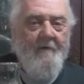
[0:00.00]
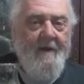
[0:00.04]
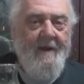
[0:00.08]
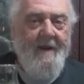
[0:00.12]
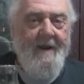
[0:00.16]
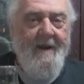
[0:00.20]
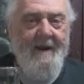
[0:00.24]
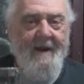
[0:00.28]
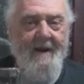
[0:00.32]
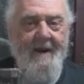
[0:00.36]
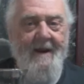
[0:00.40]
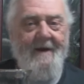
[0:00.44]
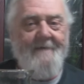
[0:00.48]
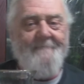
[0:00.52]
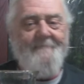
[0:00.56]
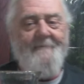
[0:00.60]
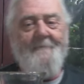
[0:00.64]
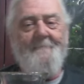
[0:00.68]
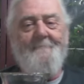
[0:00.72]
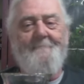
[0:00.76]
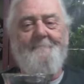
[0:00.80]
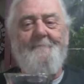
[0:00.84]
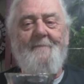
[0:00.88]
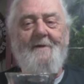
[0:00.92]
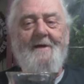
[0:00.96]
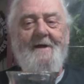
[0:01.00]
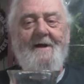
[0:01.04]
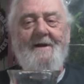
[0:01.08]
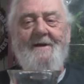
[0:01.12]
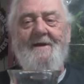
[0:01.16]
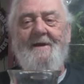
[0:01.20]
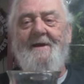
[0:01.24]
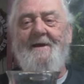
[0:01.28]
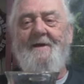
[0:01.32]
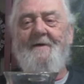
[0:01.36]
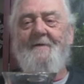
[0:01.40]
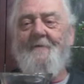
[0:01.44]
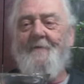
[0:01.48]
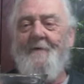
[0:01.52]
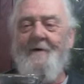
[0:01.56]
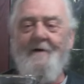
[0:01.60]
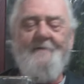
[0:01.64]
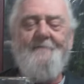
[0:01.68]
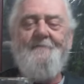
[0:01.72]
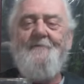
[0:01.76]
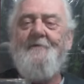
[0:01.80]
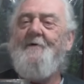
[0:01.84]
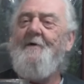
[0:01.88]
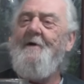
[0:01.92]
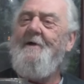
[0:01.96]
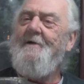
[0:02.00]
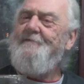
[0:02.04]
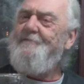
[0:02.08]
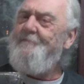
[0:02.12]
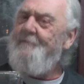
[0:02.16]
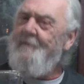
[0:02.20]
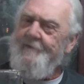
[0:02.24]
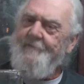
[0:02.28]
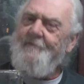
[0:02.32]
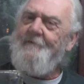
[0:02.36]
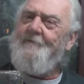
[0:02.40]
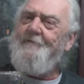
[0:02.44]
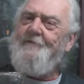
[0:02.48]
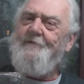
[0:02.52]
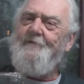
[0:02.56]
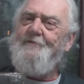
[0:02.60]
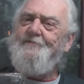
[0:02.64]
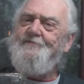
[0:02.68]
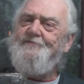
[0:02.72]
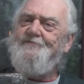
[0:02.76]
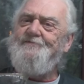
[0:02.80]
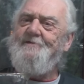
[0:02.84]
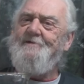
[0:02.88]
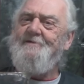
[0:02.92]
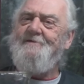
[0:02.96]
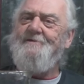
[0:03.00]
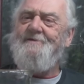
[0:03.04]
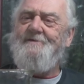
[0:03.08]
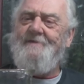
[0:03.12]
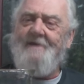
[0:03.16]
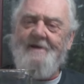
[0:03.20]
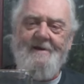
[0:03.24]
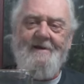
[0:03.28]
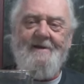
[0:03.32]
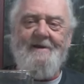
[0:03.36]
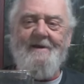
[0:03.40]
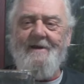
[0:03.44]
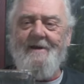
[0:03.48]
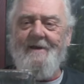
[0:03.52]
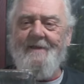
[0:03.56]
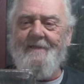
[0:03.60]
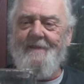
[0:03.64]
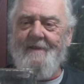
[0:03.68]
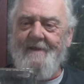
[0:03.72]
Hey everybody, welcome to Greg's Beer Reviews today.